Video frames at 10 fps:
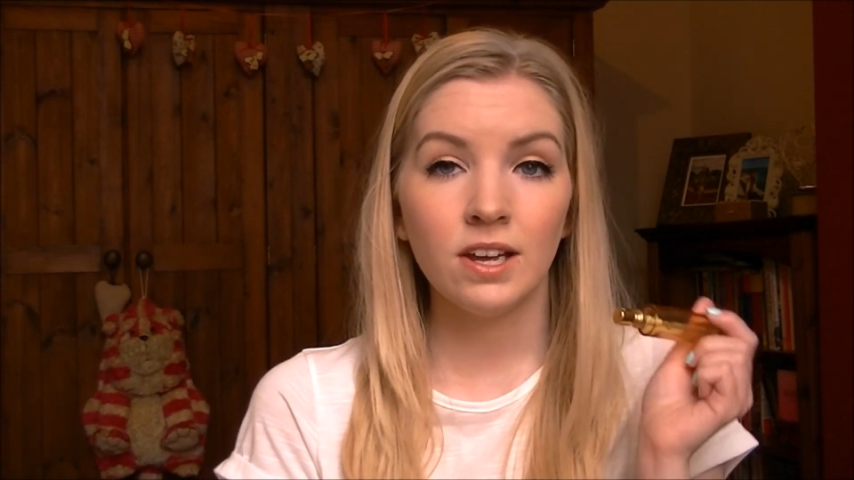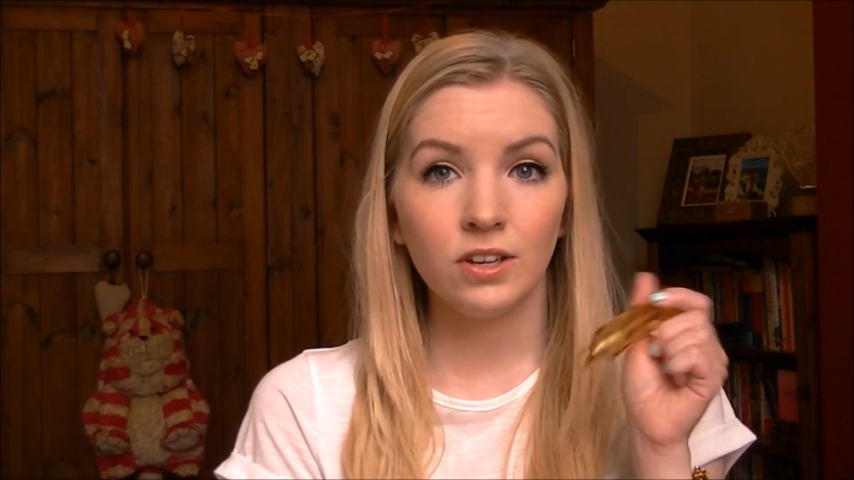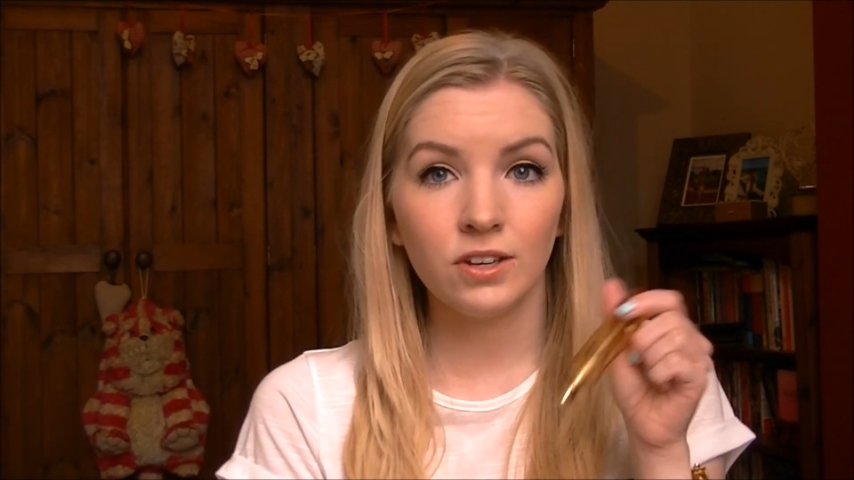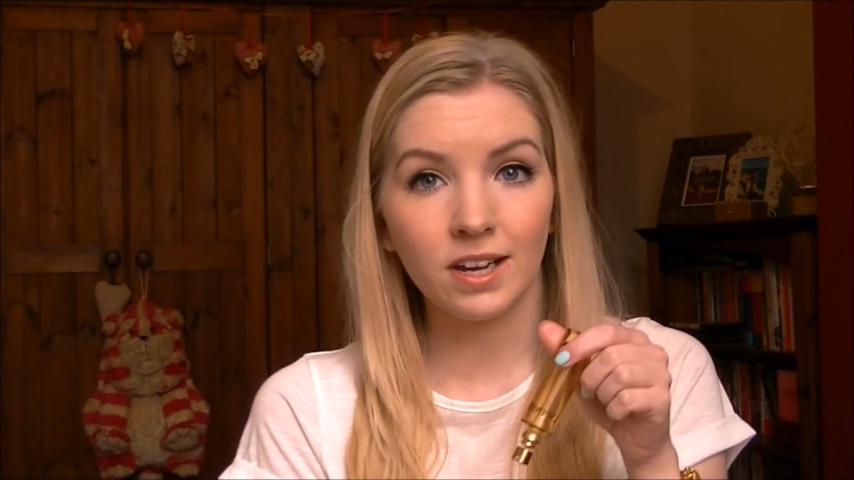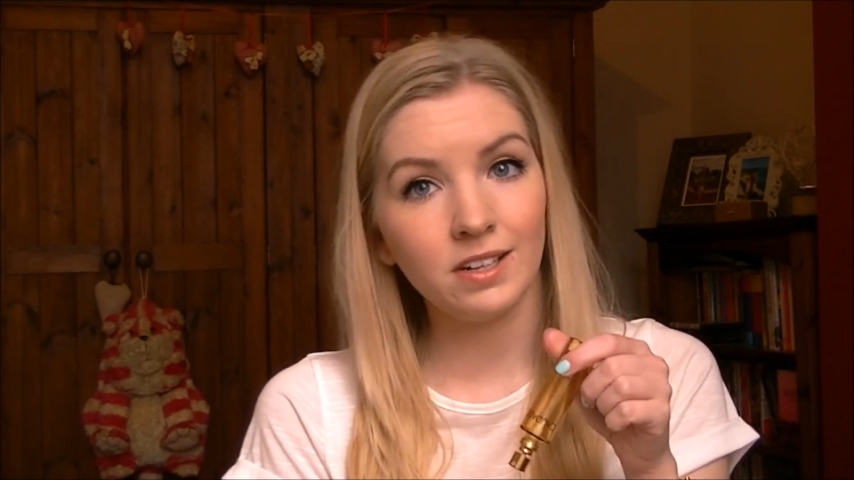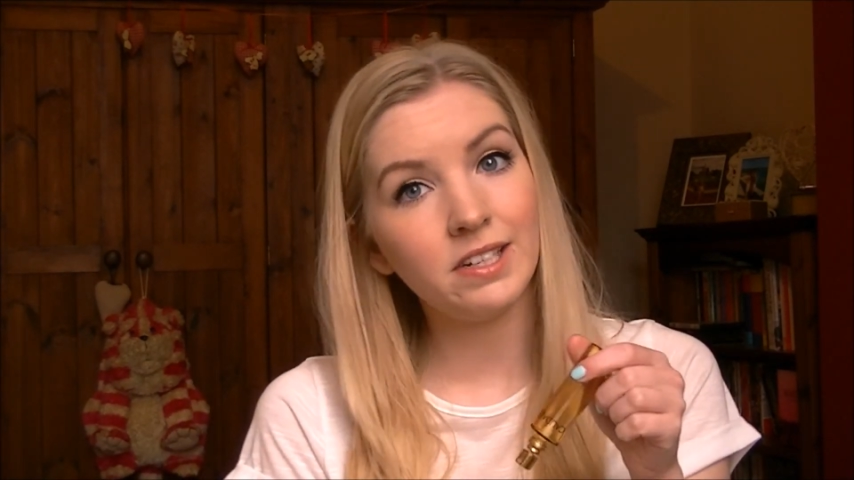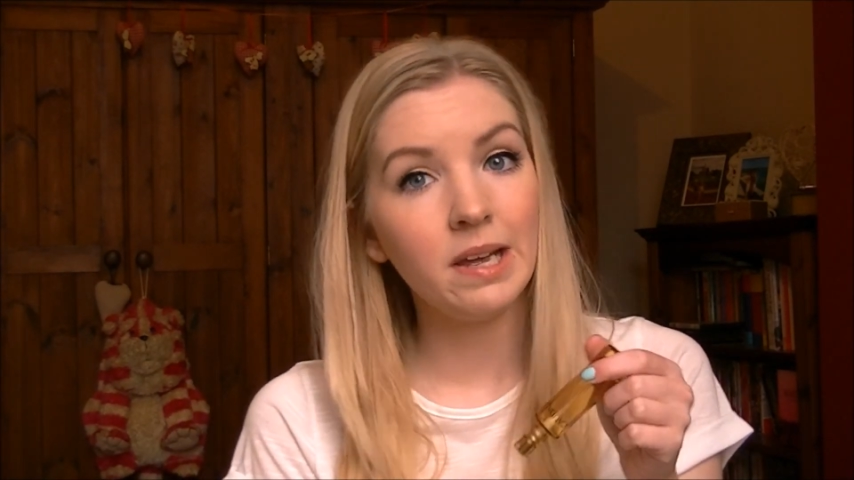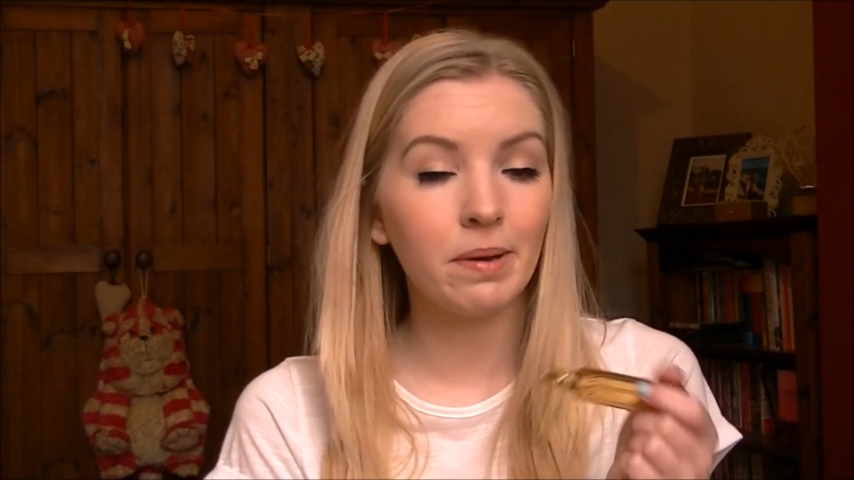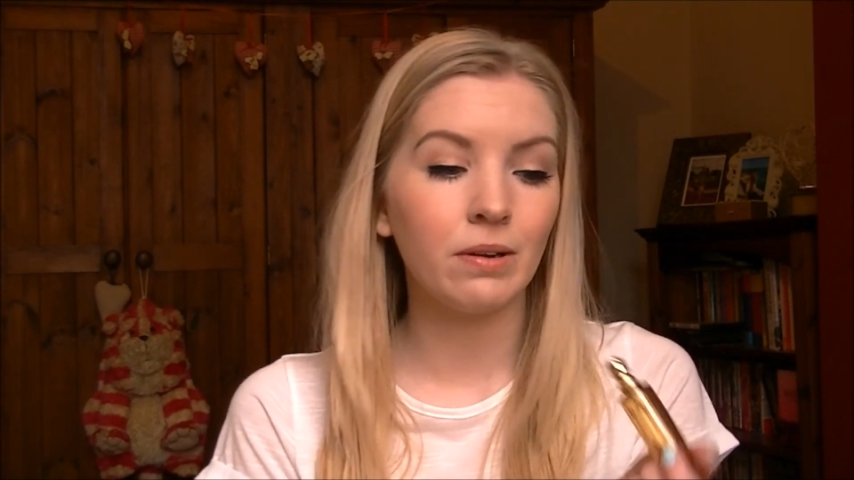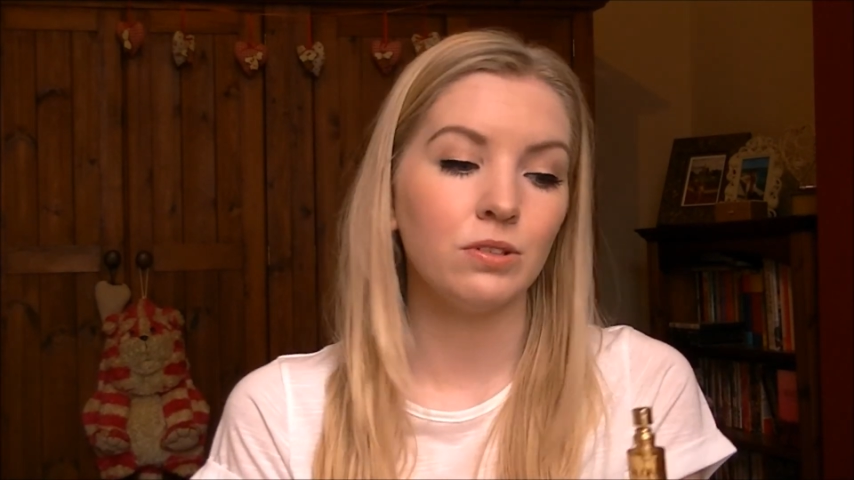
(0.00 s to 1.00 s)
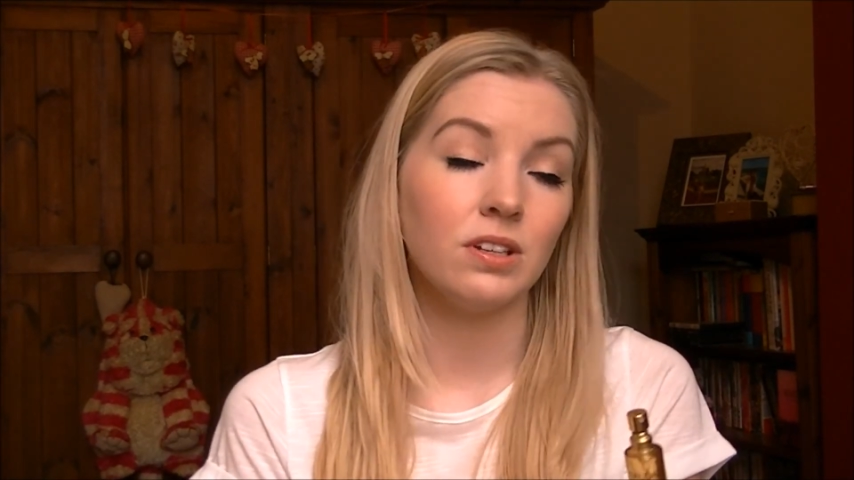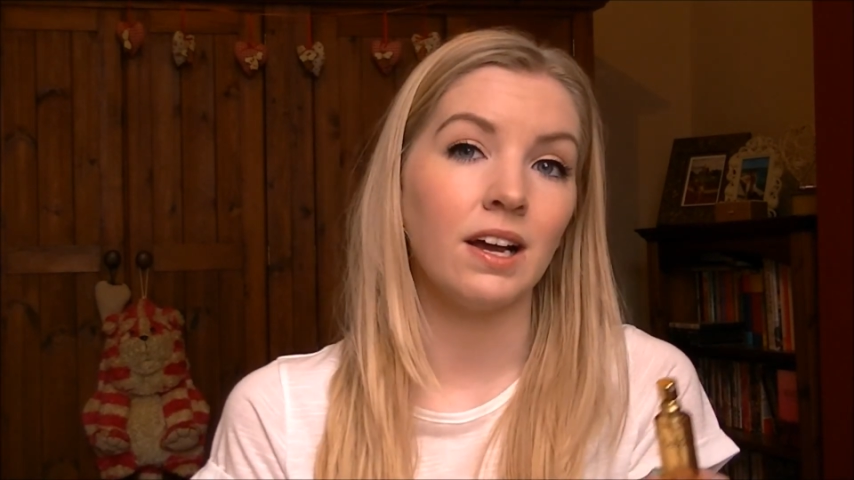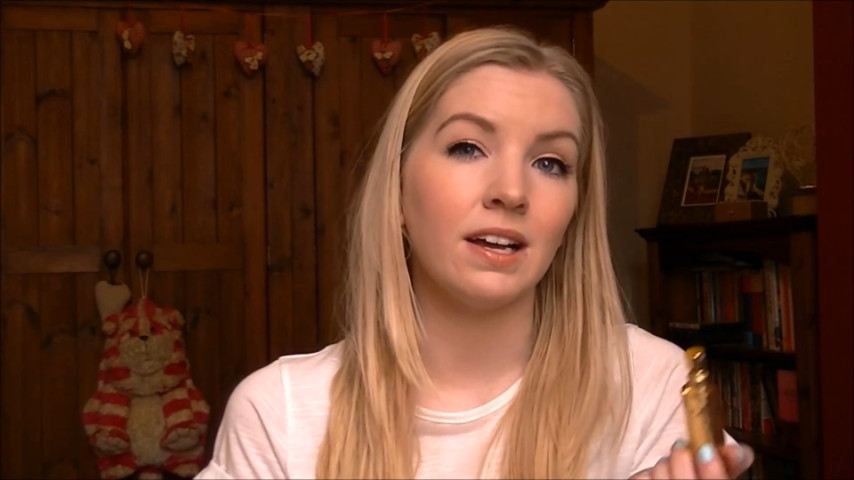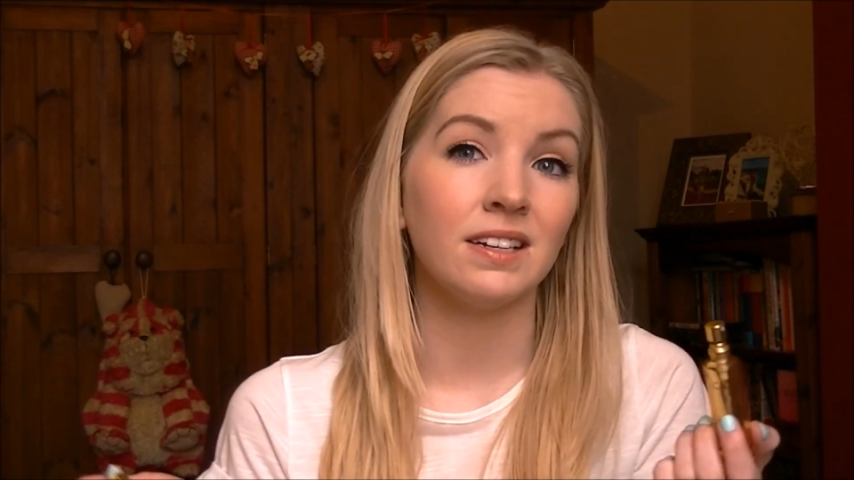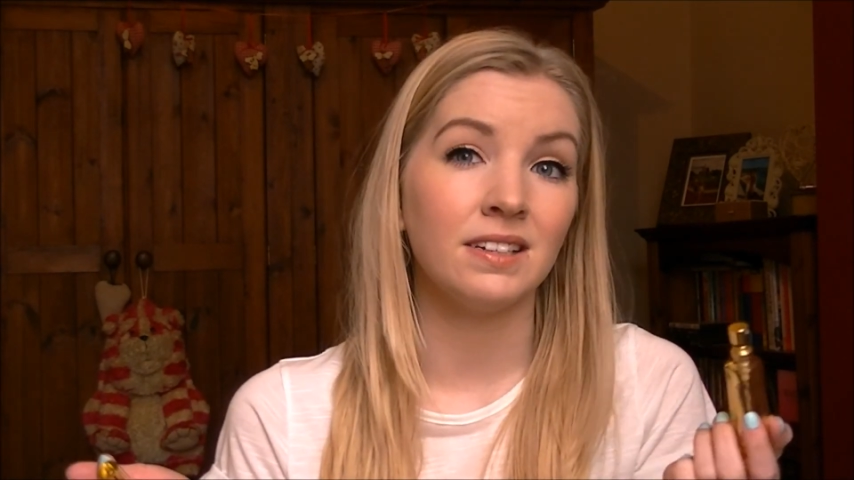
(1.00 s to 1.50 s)
you kind of tip out
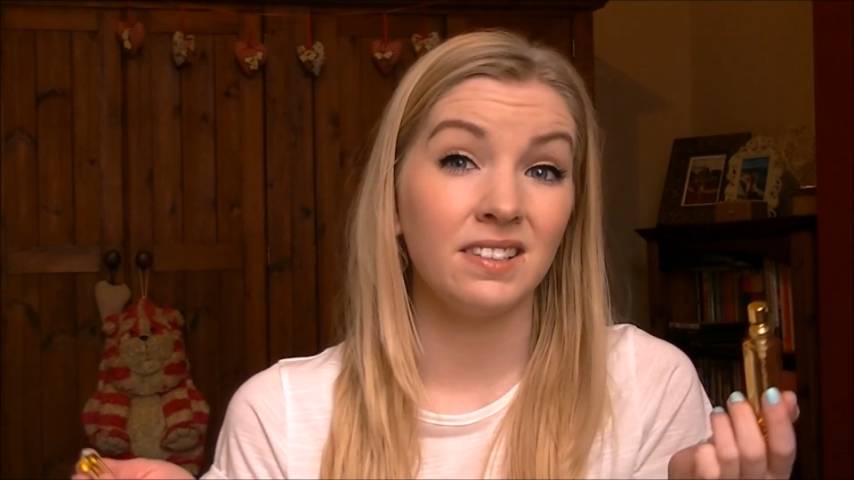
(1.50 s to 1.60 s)
and